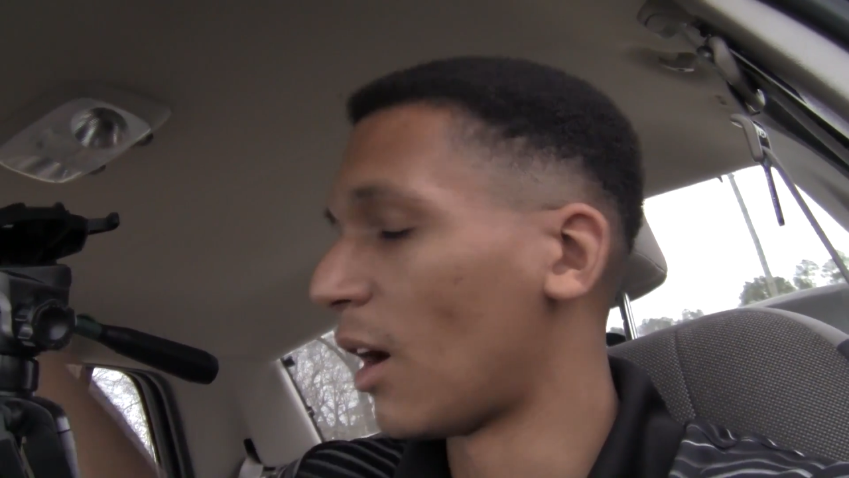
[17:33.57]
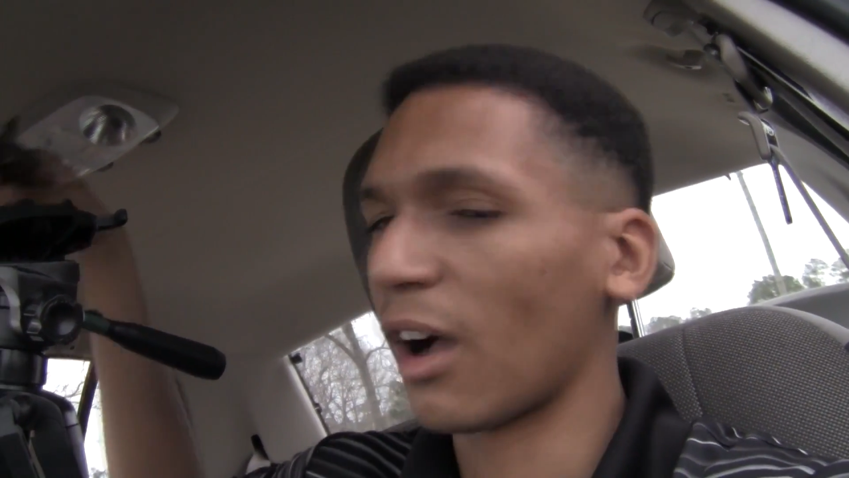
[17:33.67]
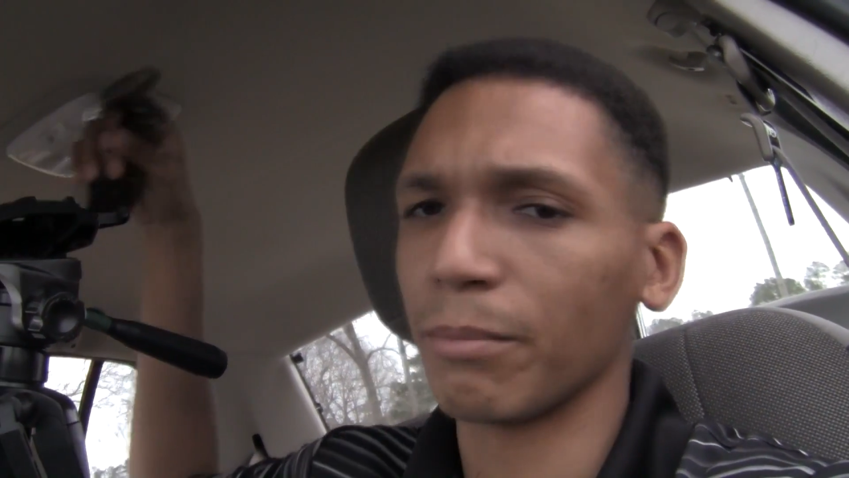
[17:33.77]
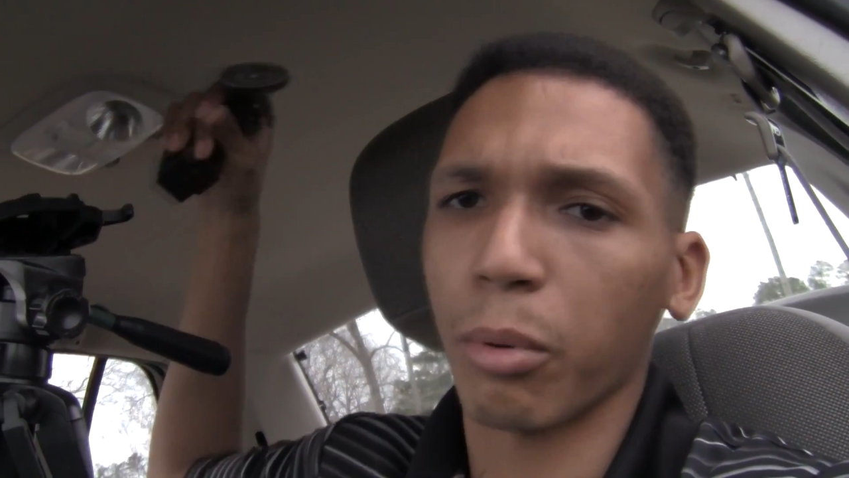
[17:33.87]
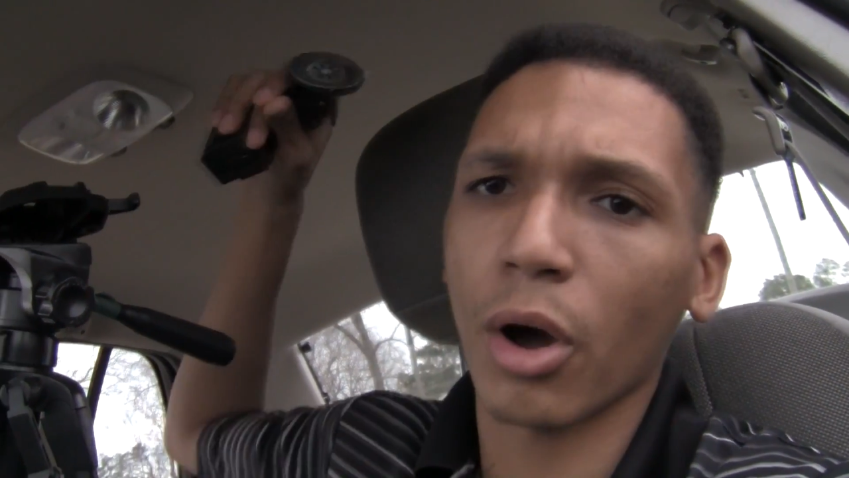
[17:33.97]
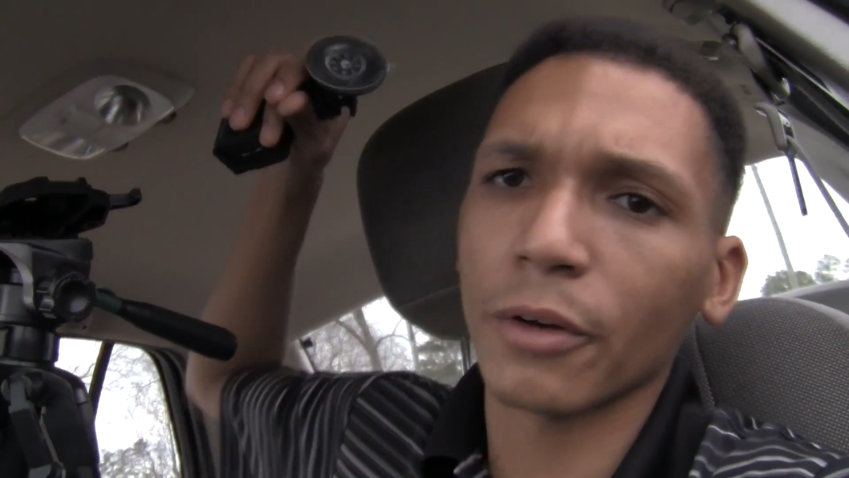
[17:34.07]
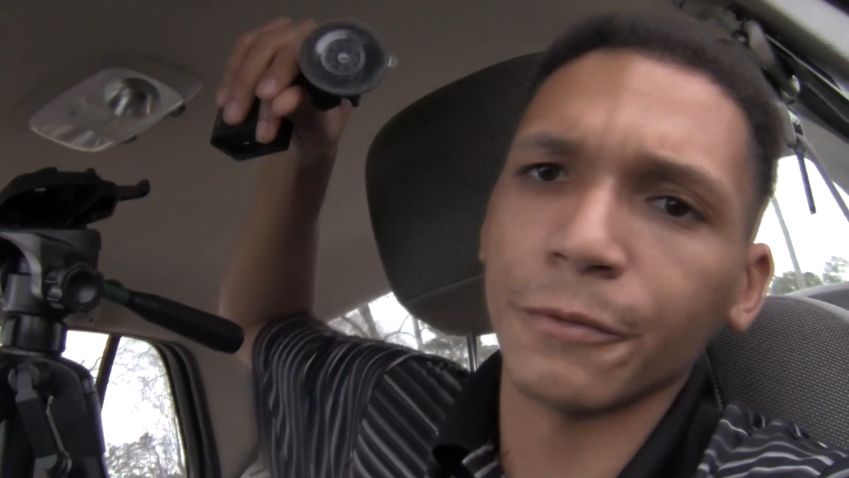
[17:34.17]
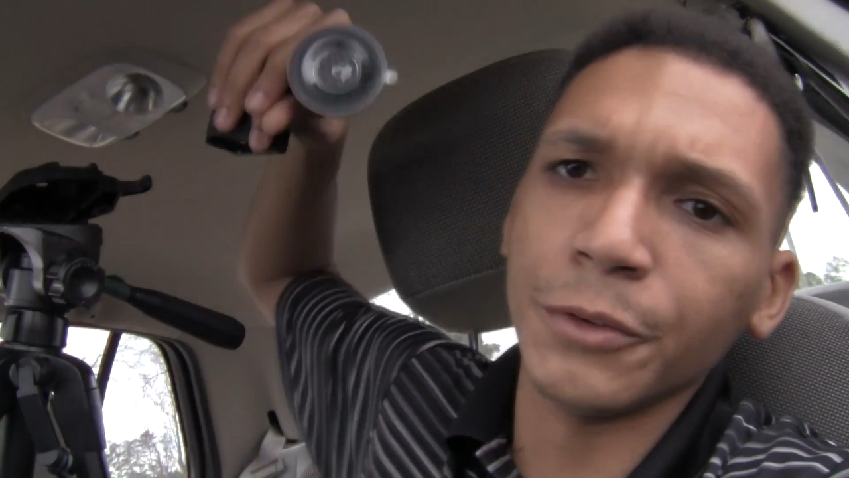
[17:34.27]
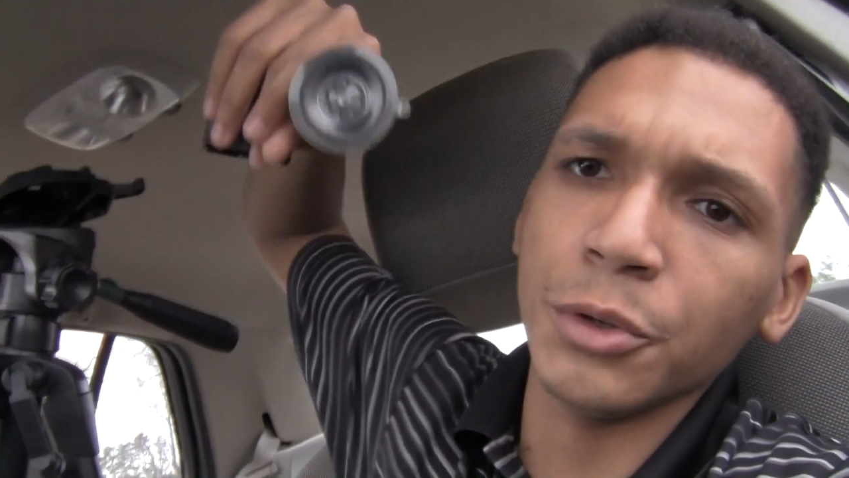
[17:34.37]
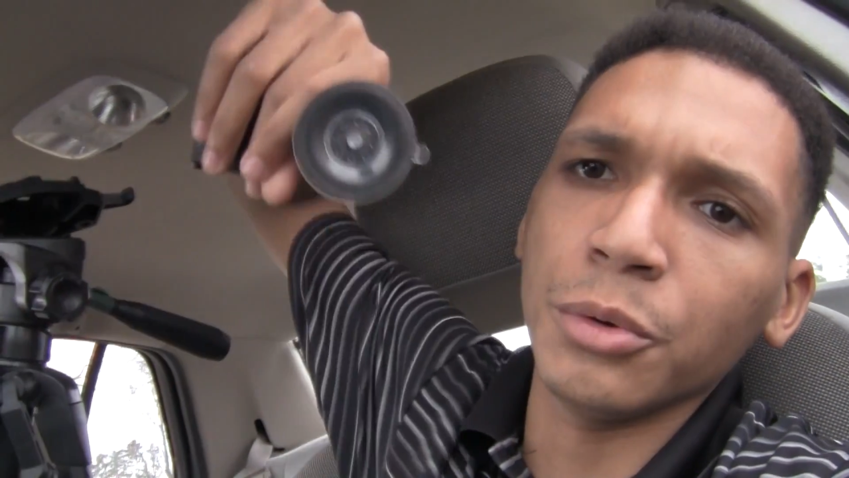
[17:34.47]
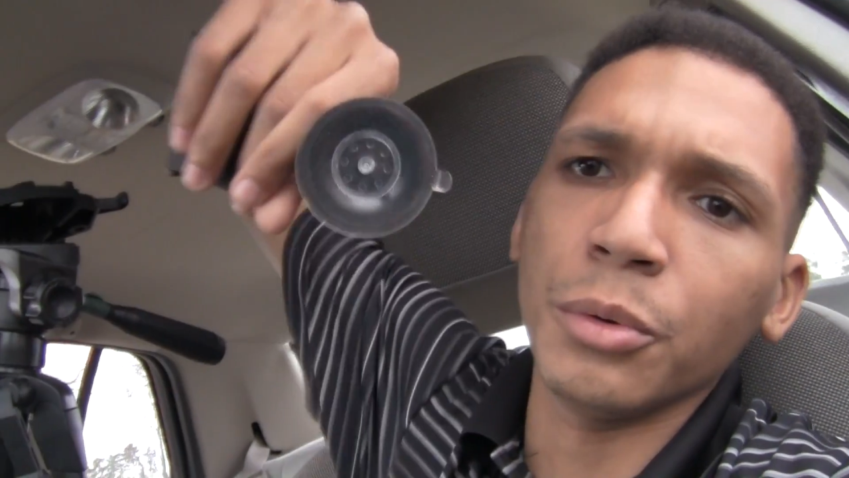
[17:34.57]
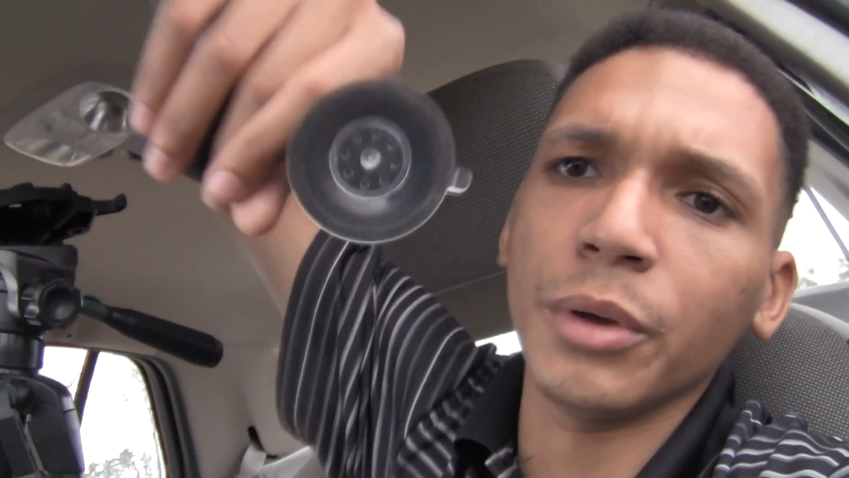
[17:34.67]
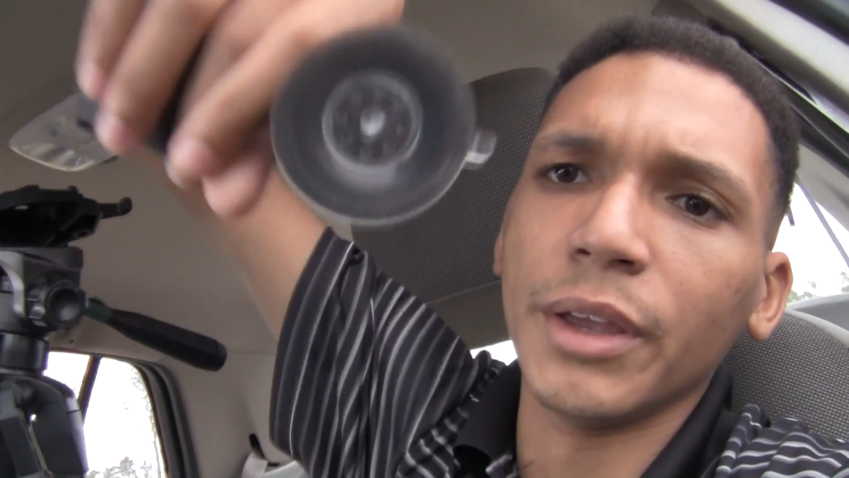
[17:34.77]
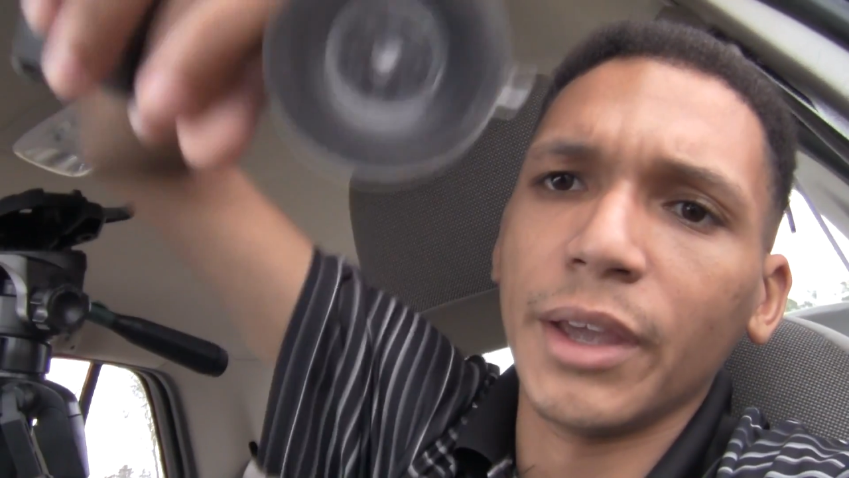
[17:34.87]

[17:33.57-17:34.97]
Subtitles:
I've bought a few,